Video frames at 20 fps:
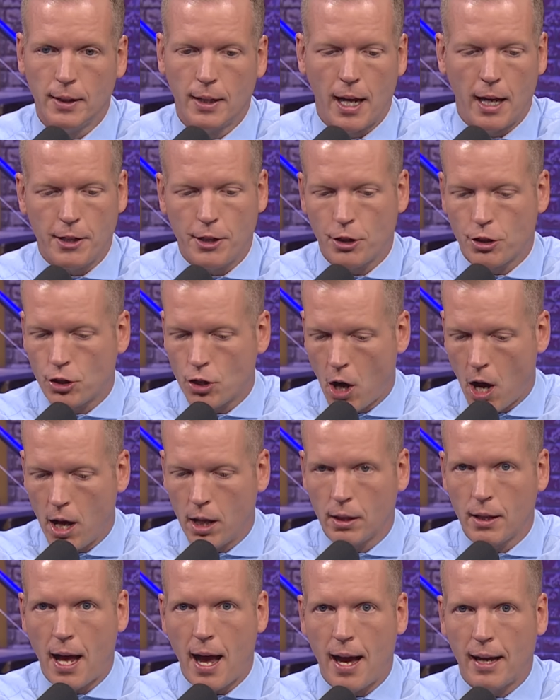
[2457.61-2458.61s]
And you saw
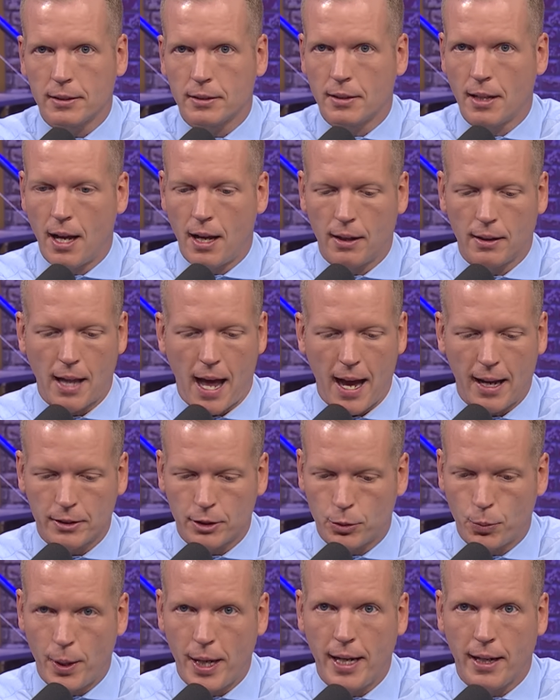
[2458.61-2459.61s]
last uh,
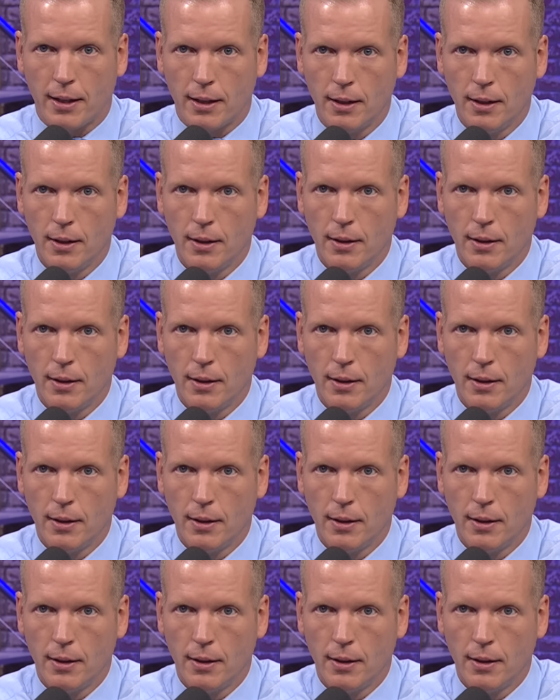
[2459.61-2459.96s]
last week,